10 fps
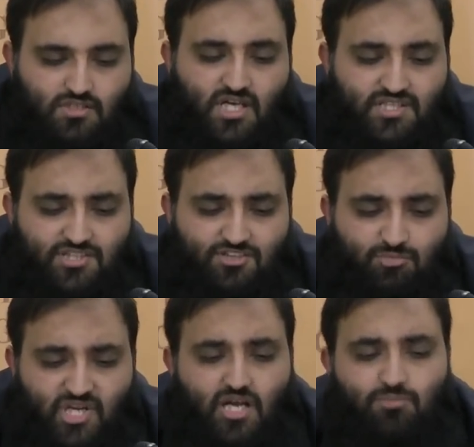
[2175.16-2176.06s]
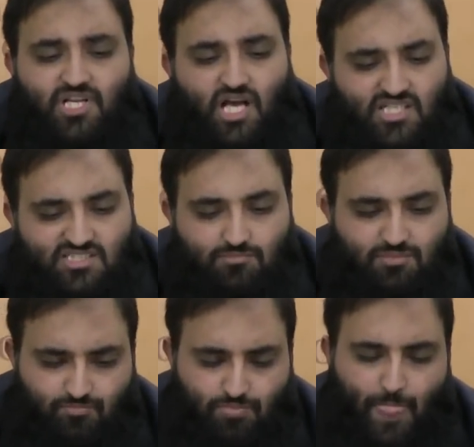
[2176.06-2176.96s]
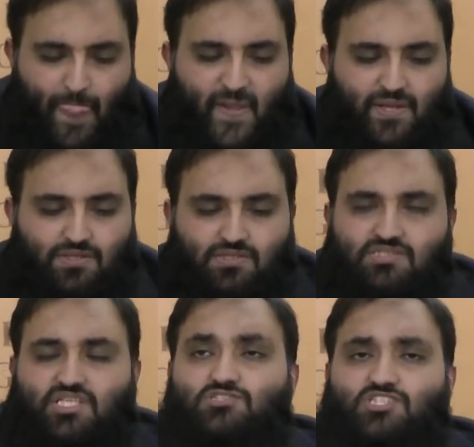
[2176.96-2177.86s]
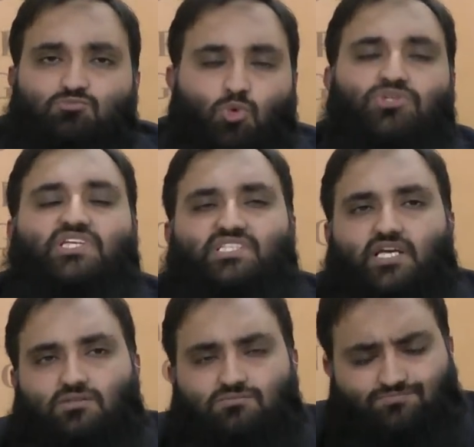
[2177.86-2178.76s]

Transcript: The hadith of Bara bin Azib tells us more detail.